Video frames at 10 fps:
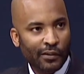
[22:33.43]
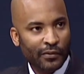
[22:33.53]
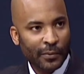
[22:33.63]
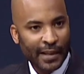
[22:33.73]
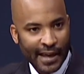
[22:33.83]

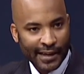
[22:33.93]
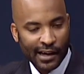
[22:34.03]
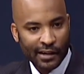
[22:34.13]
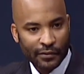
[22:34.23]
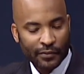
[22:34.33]
From that
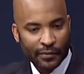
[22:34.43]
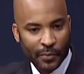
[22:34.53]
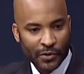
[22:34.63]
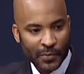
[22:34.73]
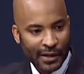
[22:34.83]
kind of
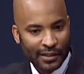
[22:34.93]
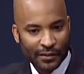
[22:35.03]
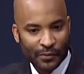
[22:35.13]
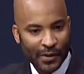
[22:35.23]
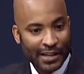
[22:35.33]

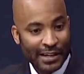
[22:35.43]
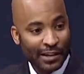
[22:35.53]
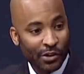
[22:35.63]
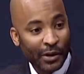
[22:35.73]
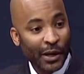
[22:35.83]
perspective, we
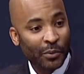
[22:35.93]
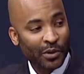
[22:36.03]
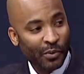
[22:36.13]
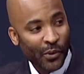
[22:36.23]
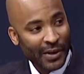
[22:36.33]
need your help
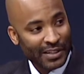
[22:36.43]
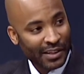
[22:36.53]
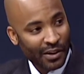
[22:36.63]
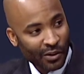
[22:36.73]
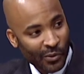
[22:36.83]
to pour into
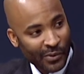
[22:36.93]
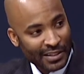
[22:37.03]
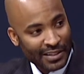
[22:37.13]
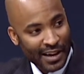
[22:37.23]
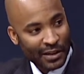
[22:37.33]
the younger
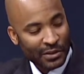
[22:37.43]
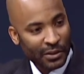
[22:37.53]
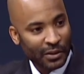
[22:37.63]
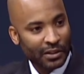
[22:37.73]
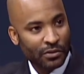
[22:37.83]
ones, not
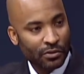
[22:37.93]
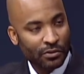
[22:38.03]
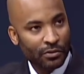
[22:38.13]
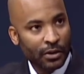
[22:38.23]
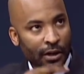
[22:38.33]
necessarily to